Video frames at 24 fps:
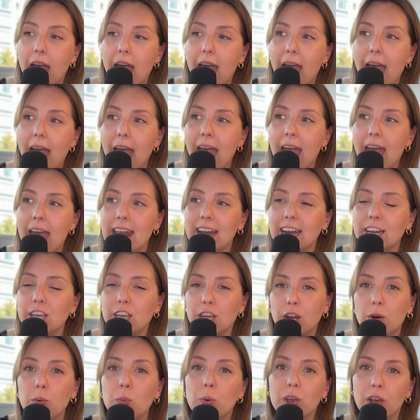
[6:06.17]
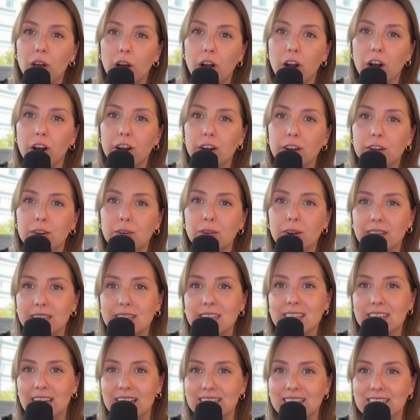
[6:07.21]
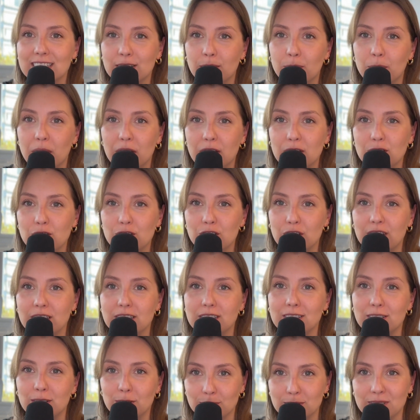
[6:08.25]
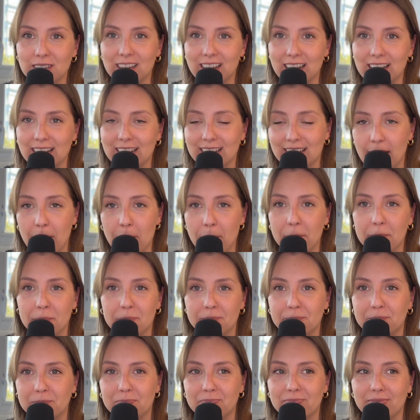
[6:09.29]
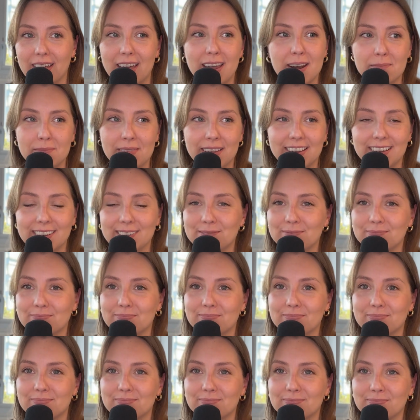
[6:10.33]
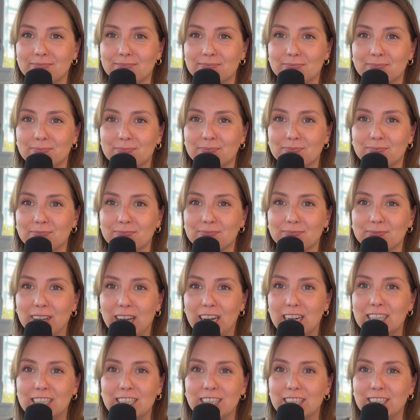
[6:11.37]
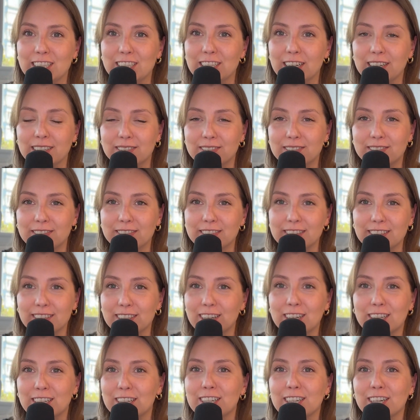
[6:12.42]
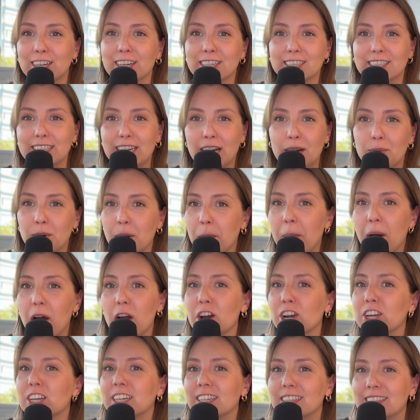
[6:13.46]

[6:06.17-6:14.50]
And here we are criticizing the way she's using them. And I'm like, Arr, I want to bark.